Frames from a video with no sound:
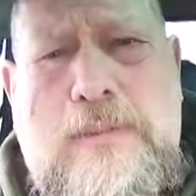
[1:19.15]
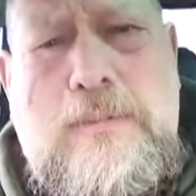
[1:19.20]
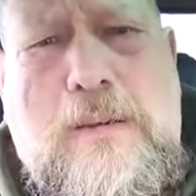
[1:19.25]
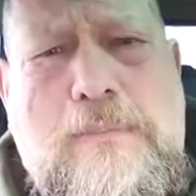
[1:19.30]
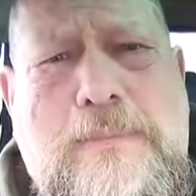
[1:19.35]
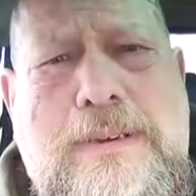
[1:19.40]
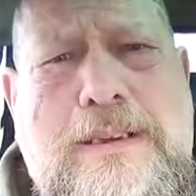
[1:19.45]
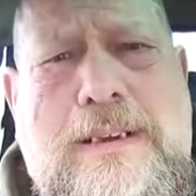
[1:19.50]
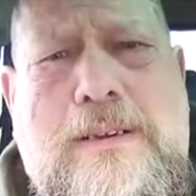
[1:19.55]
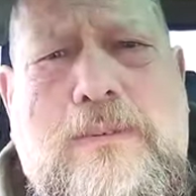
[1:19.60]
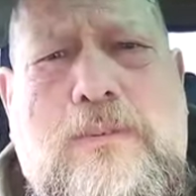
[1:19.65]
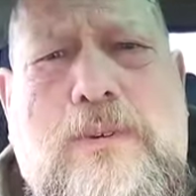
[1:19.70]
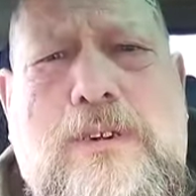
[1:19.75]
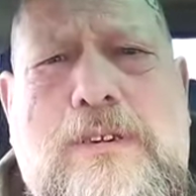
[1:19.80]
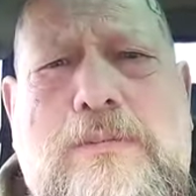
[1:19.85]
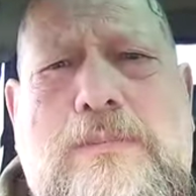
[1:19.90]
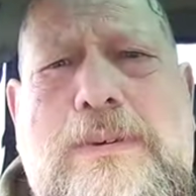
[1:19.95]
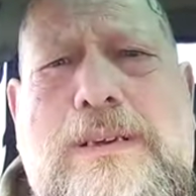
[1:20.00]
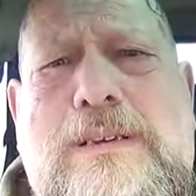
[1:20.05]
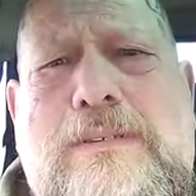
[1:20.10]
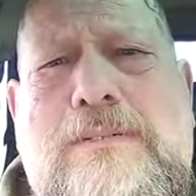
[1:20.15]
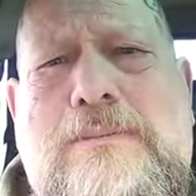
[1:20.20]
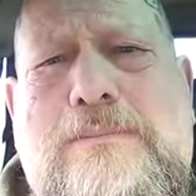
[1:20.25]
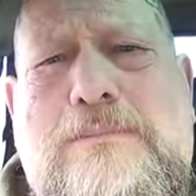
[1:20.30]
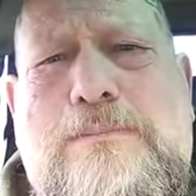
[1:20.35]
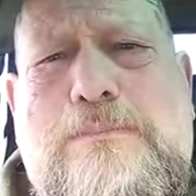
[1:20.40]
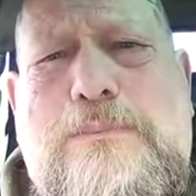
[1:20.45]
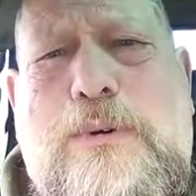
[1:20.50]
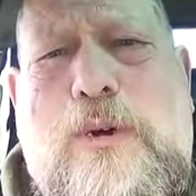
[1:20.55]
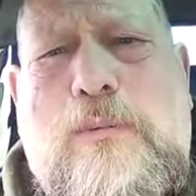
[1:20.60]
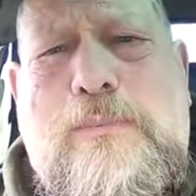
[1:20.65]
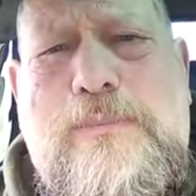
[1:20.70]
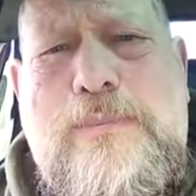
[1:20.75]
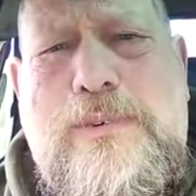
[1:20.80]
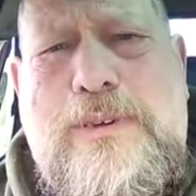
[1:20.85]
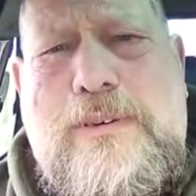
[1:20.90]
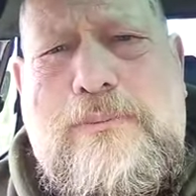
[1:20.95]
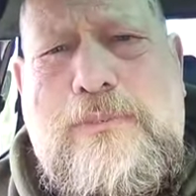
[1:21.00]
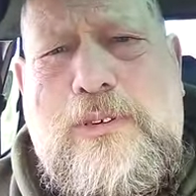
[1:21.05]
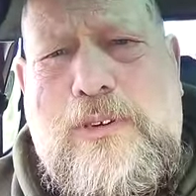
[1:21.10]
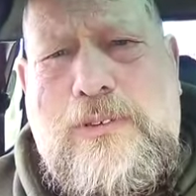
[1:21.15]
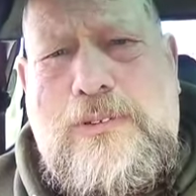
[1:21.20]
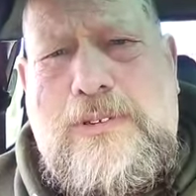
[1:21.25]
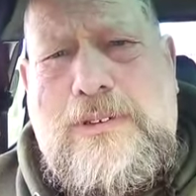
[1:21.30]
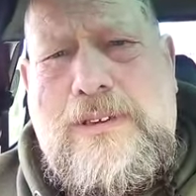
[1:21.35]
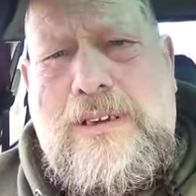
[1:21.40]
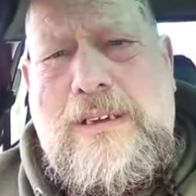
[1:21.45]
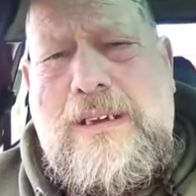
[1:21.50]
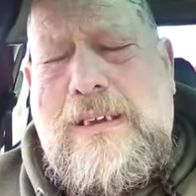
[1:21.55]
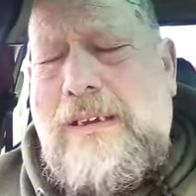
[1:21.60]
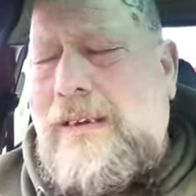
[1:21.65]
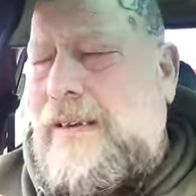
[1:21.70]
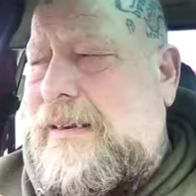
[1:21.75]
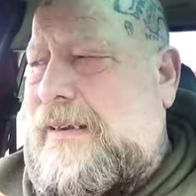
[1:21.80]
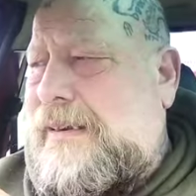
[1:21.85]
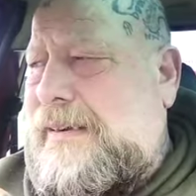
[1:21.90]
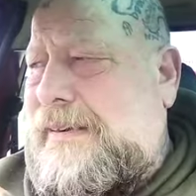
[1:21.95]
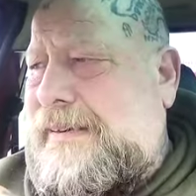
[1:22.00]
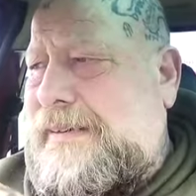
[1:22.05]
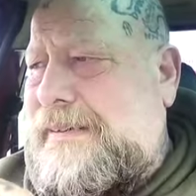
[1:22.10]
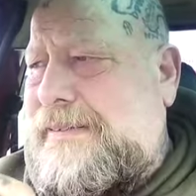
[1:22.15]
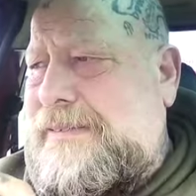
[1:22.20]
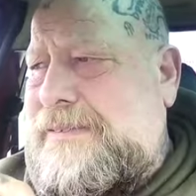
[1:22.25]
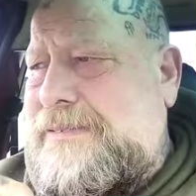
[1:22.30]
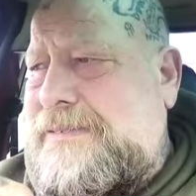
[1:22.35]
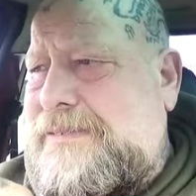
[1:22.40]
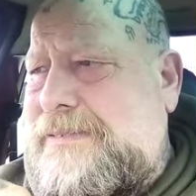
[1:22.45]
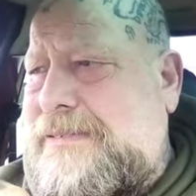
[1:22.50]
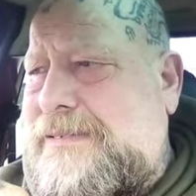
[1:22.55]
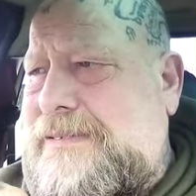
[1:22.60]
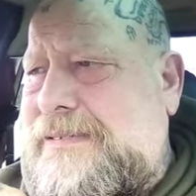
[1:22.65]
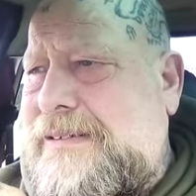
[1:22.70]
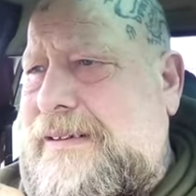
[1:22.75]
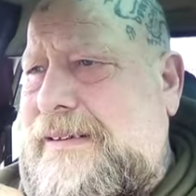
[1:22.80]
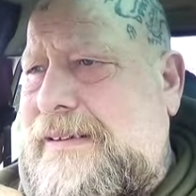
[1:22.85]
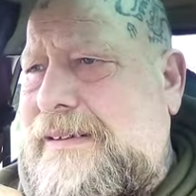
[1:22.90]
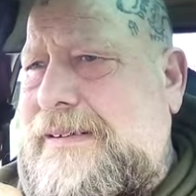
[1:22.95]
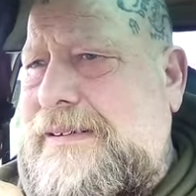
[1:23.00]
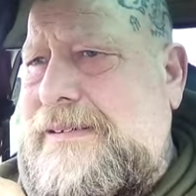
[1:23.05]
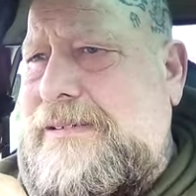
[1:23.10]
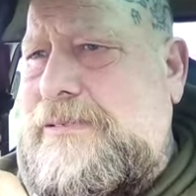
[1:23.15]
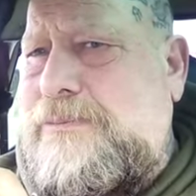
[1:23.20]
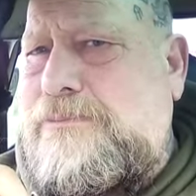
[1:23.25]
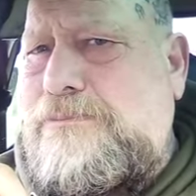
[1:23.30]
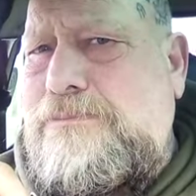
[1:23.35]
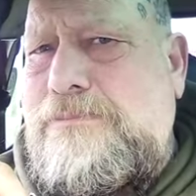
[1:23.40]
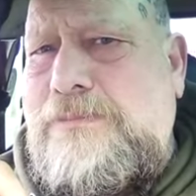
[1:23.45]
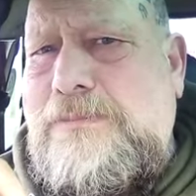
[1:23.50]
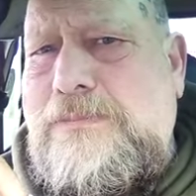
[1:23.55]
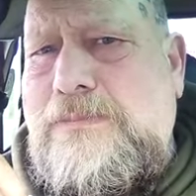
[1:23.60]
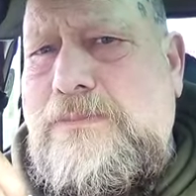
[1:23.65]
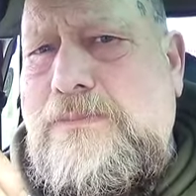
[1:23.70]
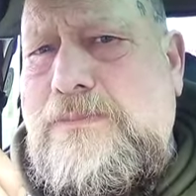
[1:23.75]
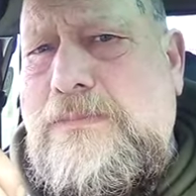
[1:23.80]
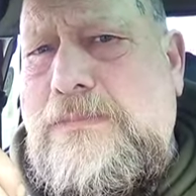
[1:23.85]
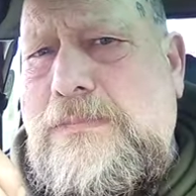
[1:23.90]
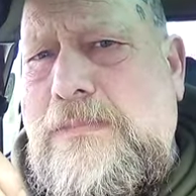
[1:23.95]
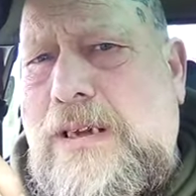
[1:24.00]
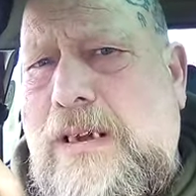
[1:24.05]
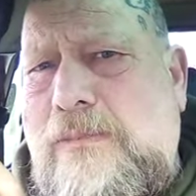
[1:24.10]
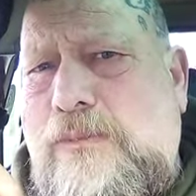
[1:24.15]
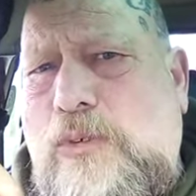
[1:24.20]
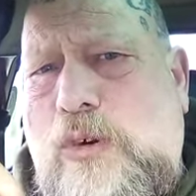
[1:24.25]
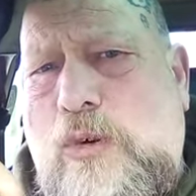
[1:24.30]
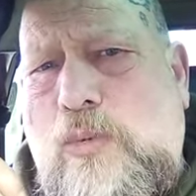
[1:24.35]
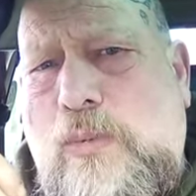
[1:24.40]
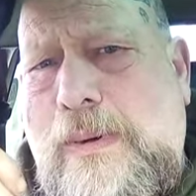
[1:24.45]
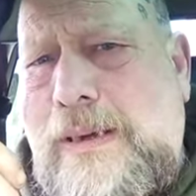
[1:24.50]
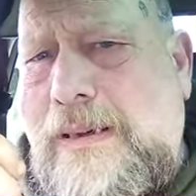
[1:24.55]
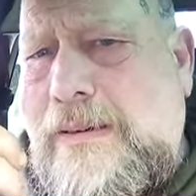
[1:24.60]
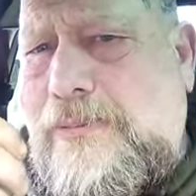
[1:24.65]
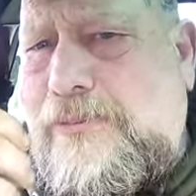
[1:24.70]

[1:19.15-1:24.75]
apnea, one of my problems I've got, and um, I've got to wear a